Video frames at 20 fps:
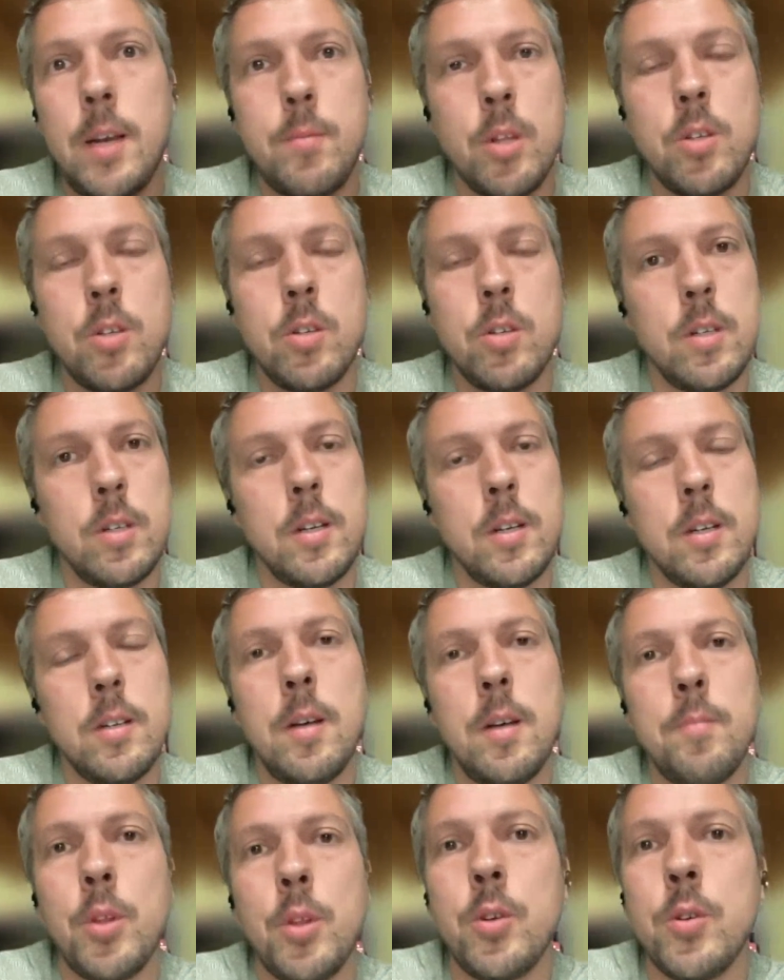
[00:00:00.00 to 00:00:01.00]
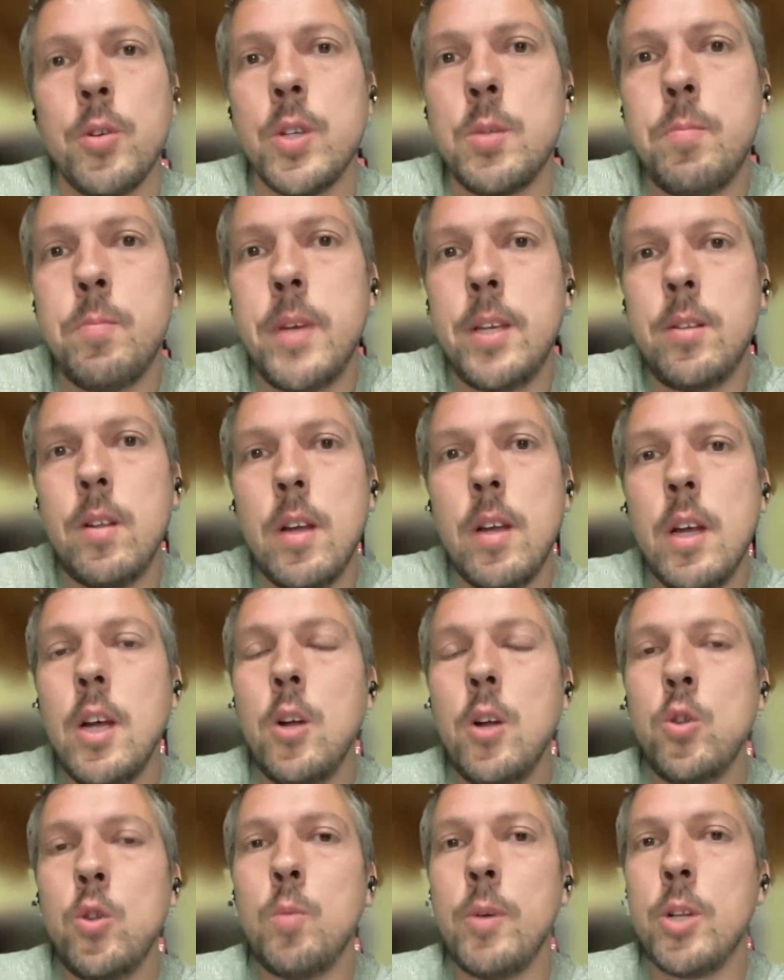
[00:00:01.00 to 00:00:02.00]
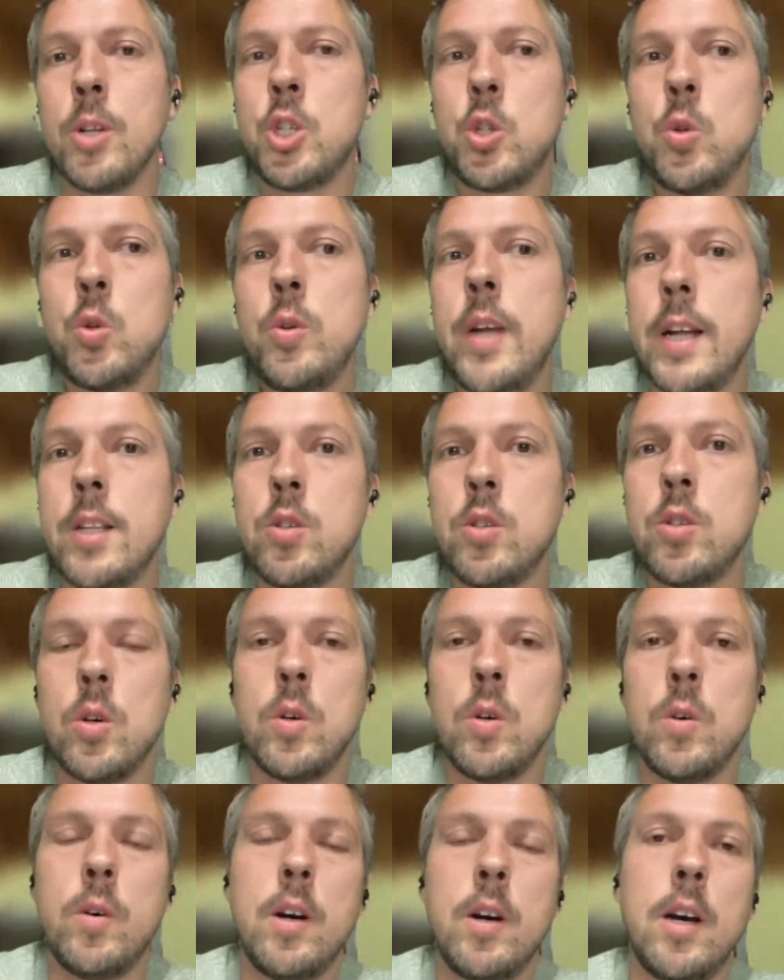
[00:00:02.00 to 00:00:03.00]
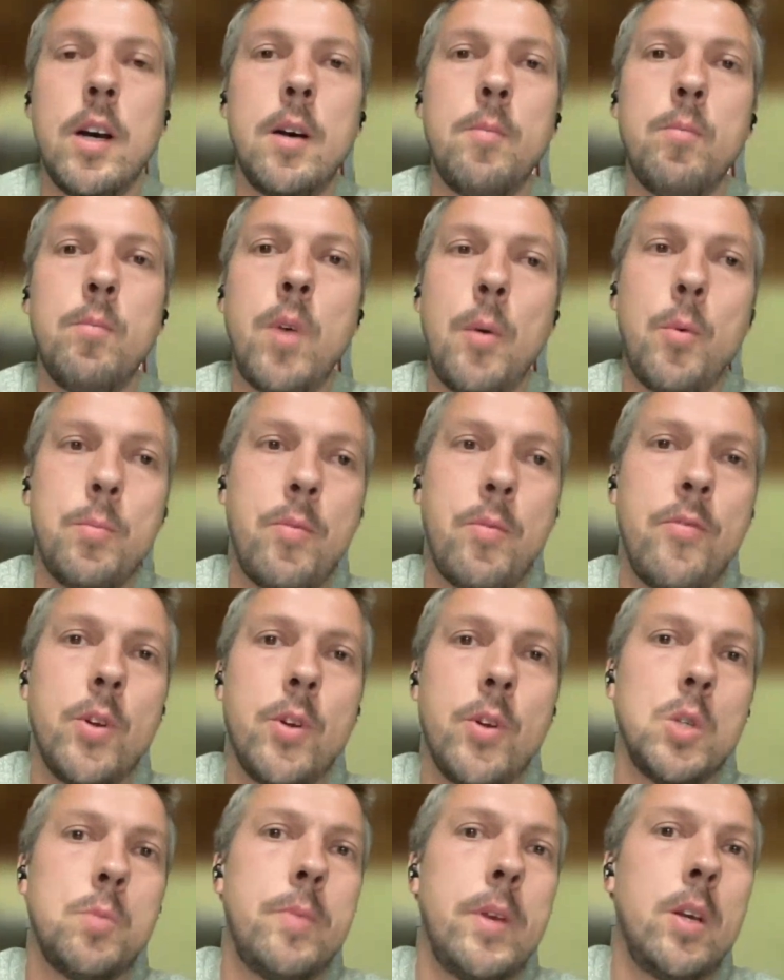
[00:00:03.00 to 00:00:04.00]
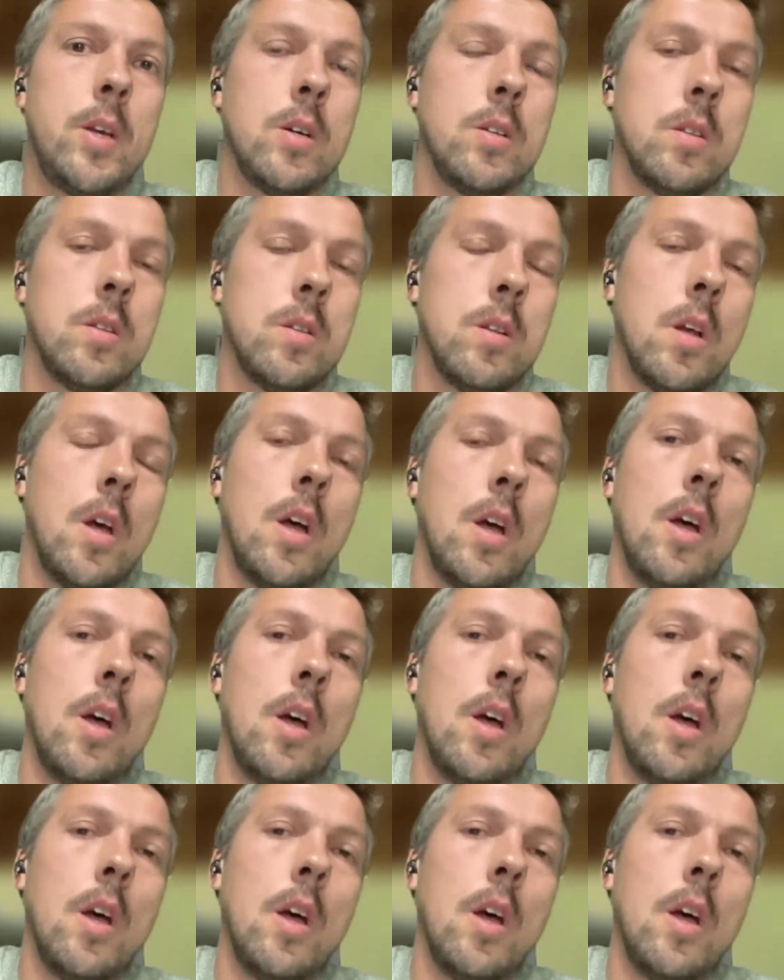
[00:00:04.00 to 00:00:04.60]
I'm not gonna speak too much to that. So I would prefer to speak on